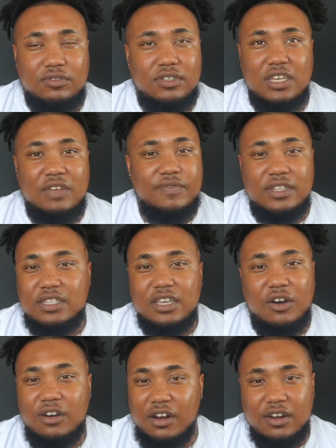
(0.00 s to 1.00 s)
even
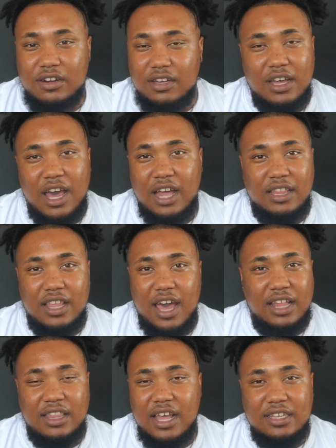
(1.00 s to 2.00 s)
tell her
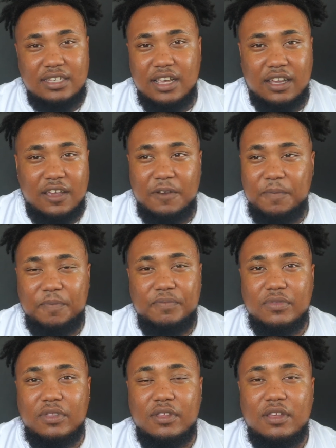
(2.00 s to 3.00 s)
at that second.
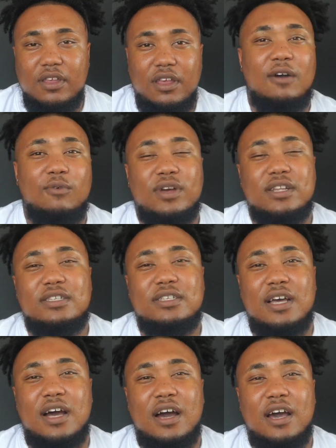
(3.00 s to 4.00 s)
I went
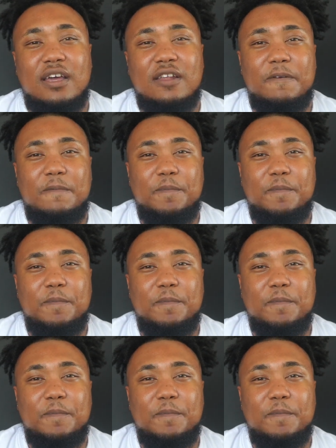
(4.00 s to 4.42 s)
inside.